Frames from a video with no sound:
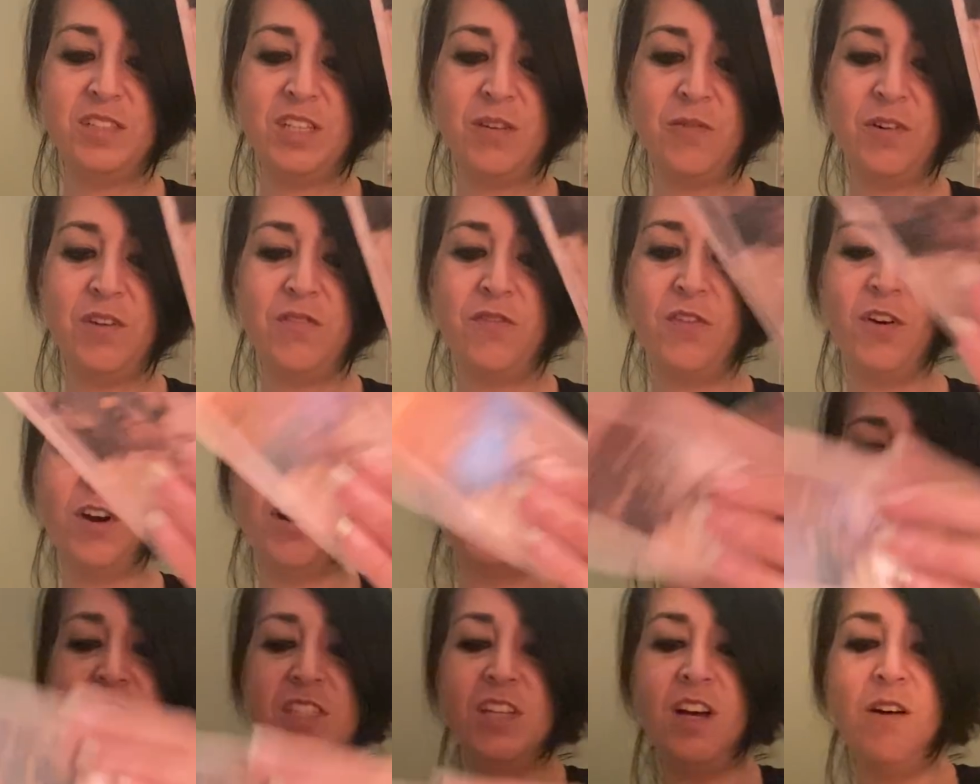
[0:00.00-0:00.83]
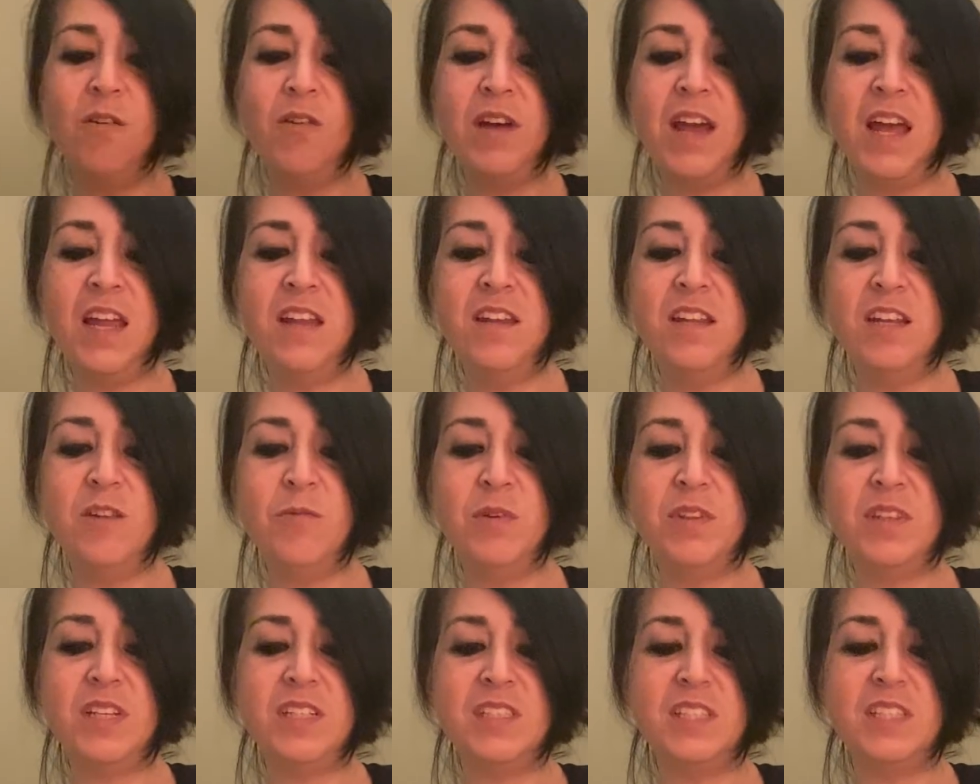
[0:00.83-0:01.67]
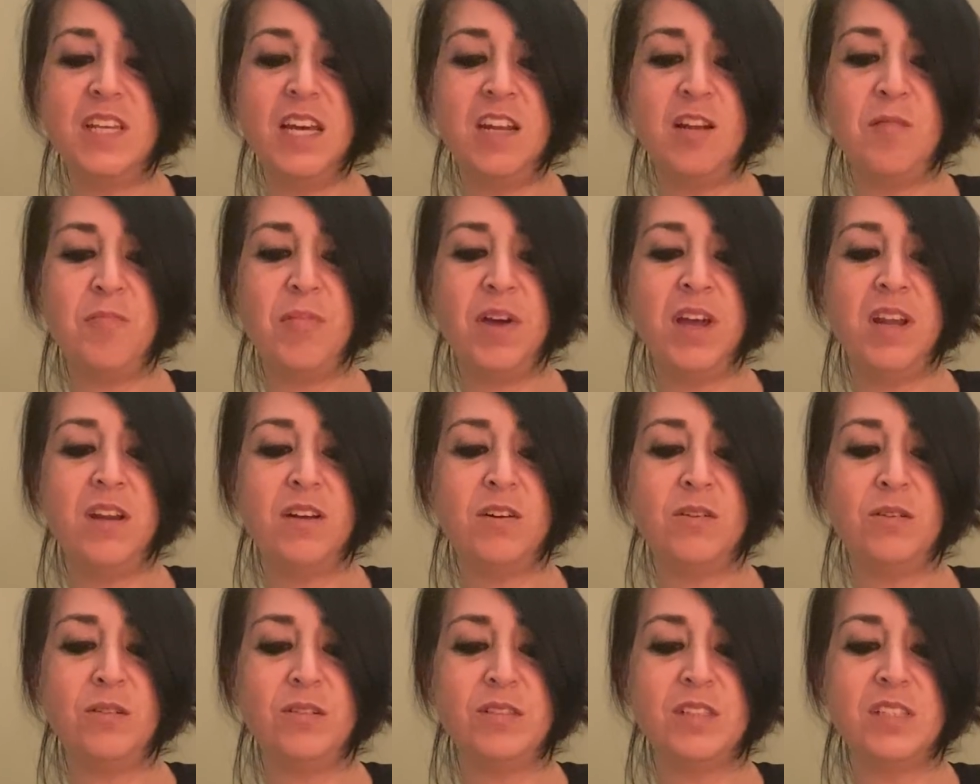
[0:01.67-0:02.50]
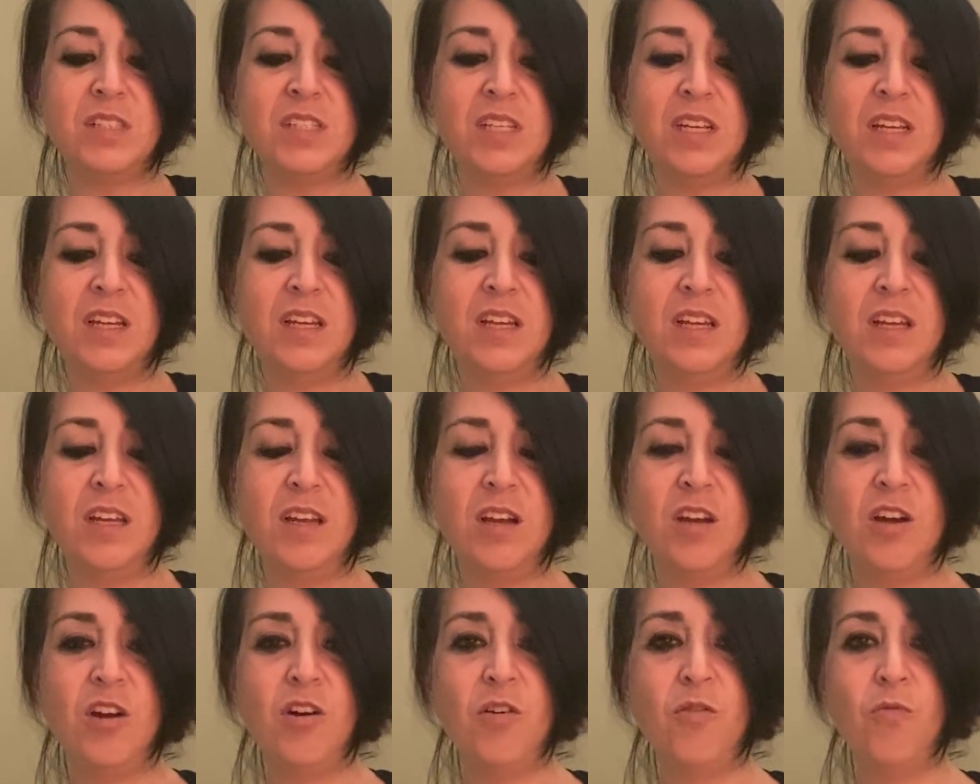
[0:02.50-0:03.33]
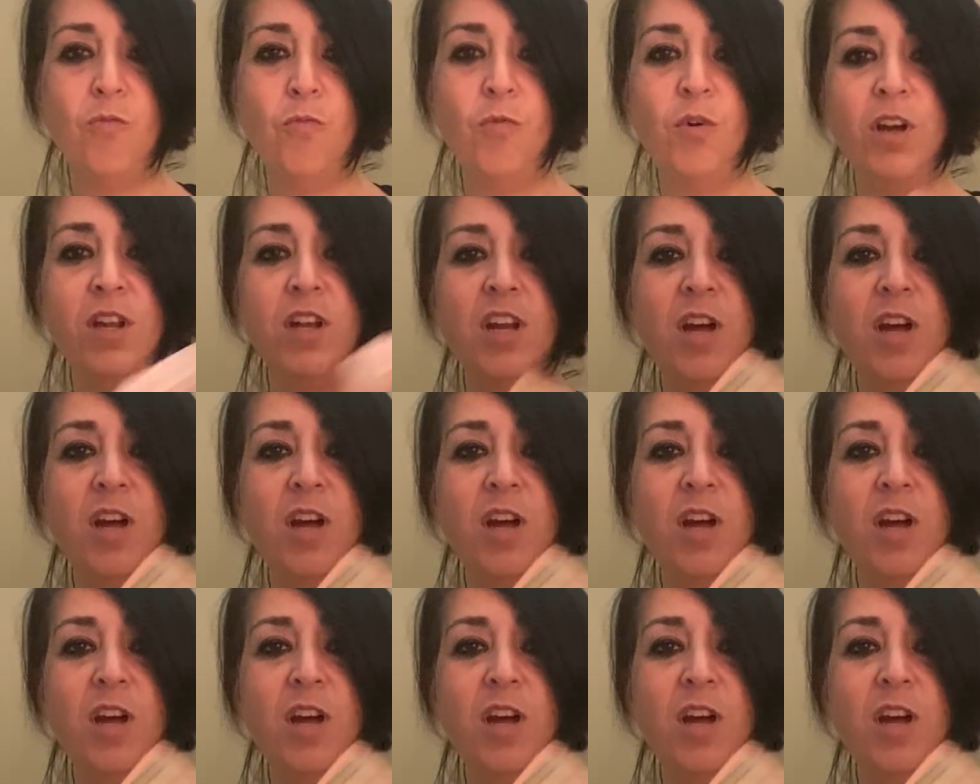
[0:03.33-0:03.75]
in reverse. Y'all ended with the Ten of Pentacles. One